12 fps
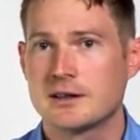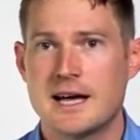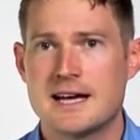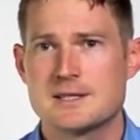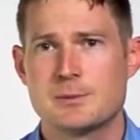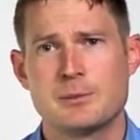that
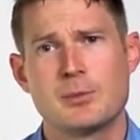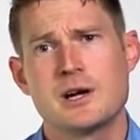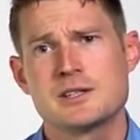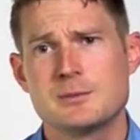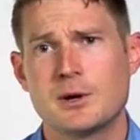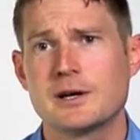hasn't been
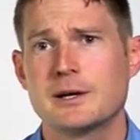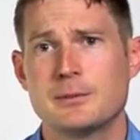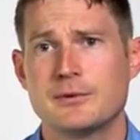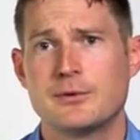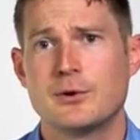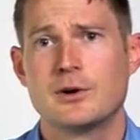brought to market
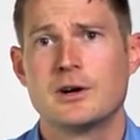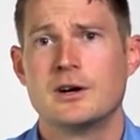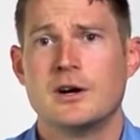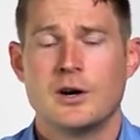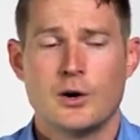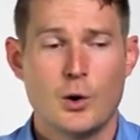before
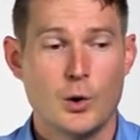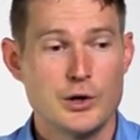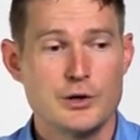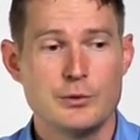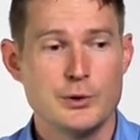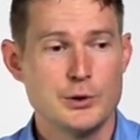or
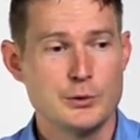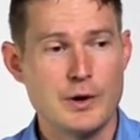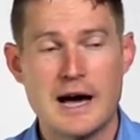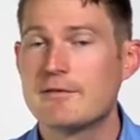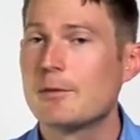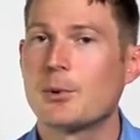you, you
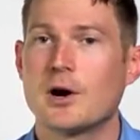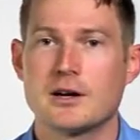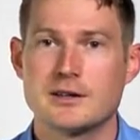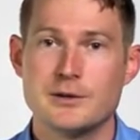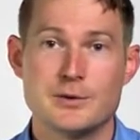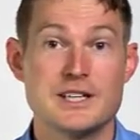have a
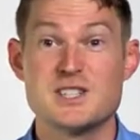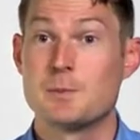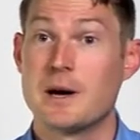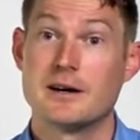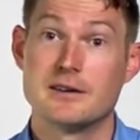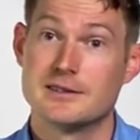product that you think is
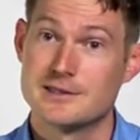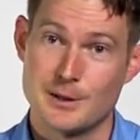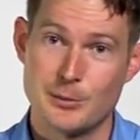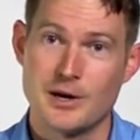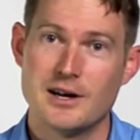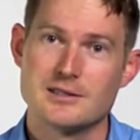better than
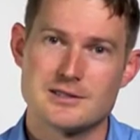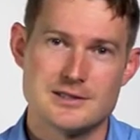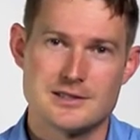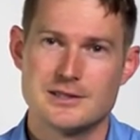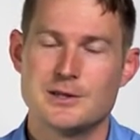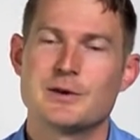someone
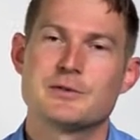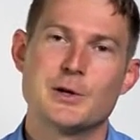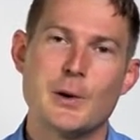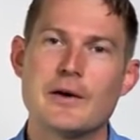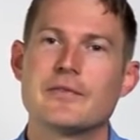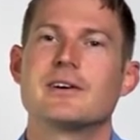else's and you have to
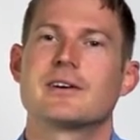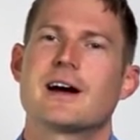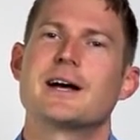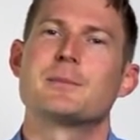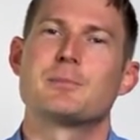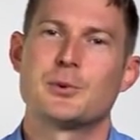go out there and
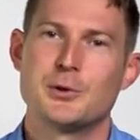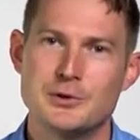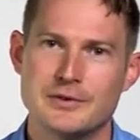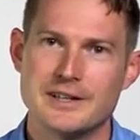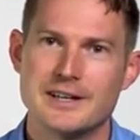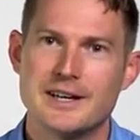kind of prove it.